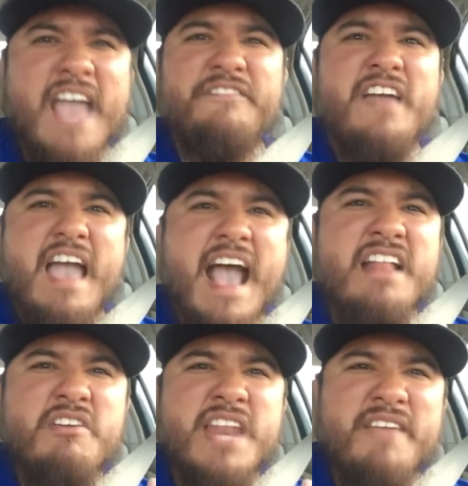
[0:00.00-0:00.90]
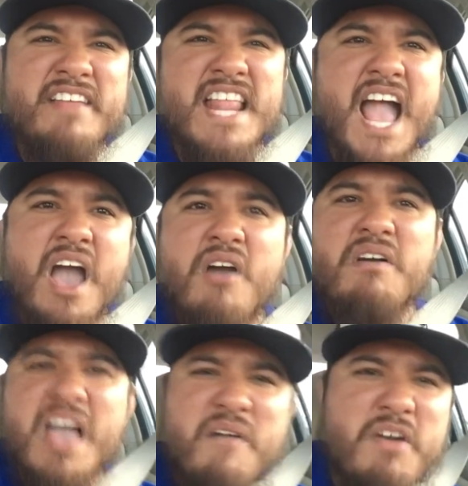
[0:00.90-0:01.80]
don't even
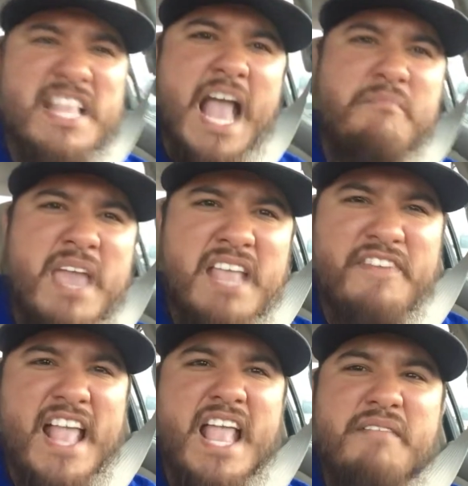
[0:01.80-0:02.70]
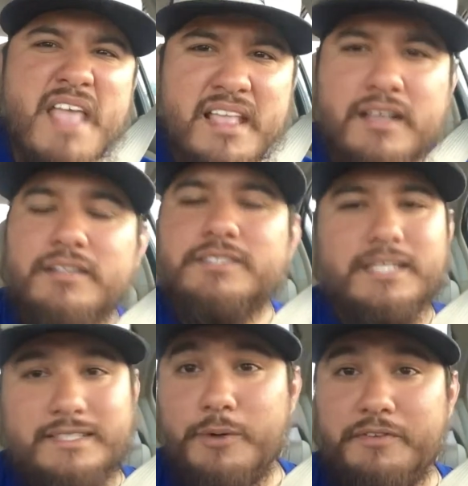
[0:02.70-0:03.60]
know what that means. Because
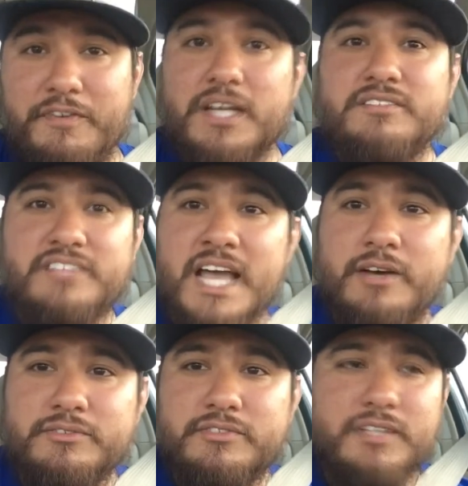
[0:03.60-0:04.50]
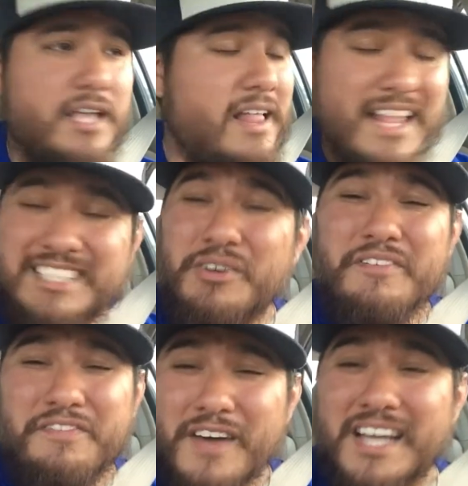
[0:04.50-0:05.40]
that's how he fucking sounds. That's how he
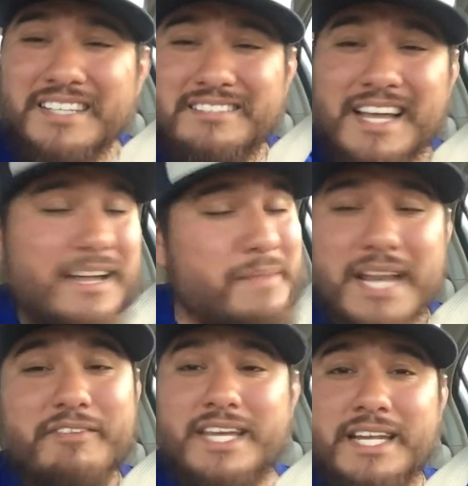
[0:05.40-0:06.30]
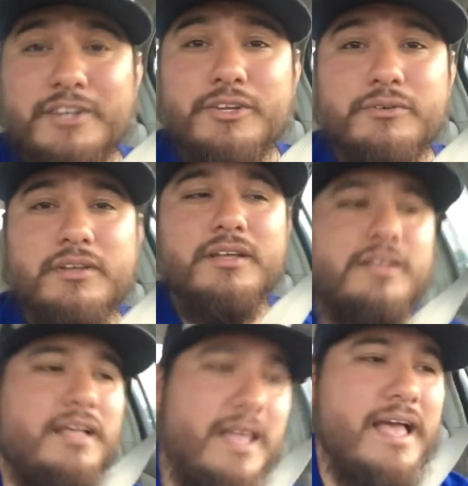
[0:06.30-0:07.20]
fucking sounds. I'm not even kidding you.
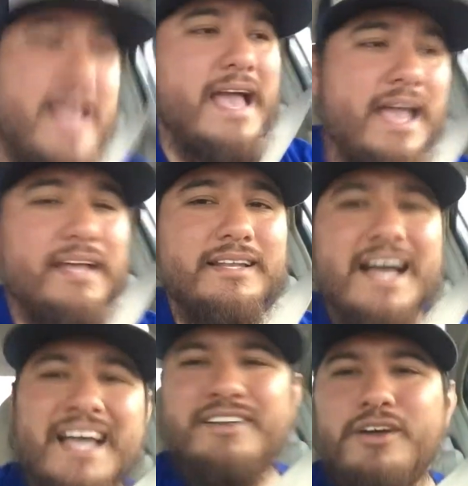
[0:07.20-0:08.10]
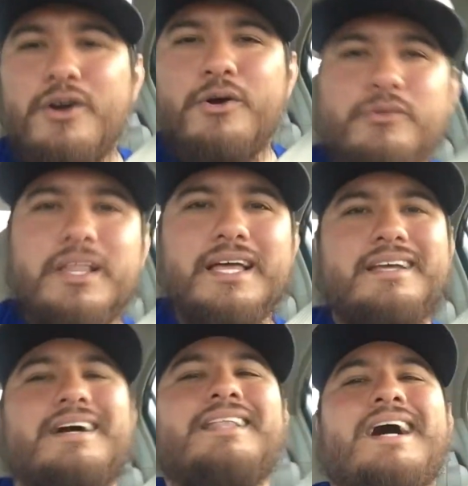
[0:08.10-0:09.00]
And I know
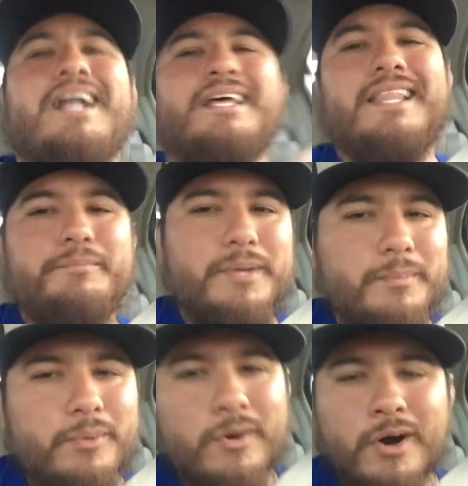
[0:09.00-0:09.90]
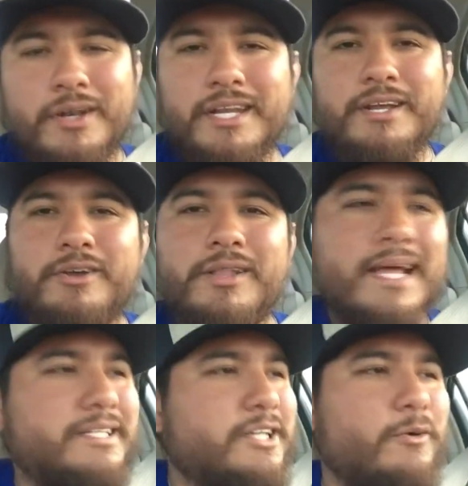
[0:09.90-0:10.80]
like a lot of people on here
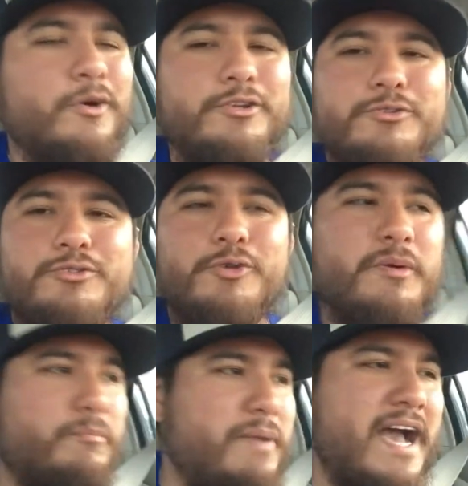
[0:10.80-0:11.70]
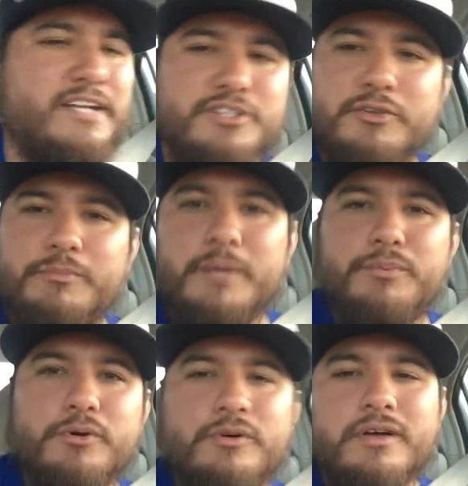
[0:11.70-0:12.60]
like to go on YouTube and bash other
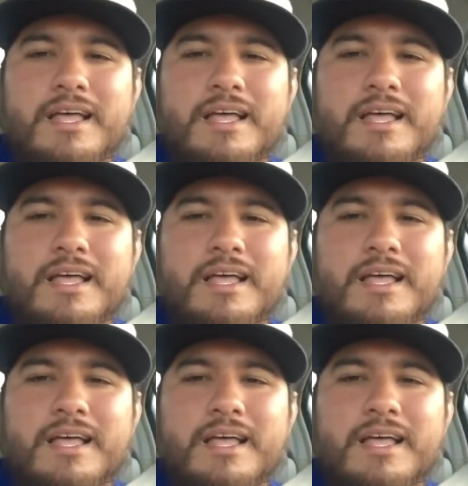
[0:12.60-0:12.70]
people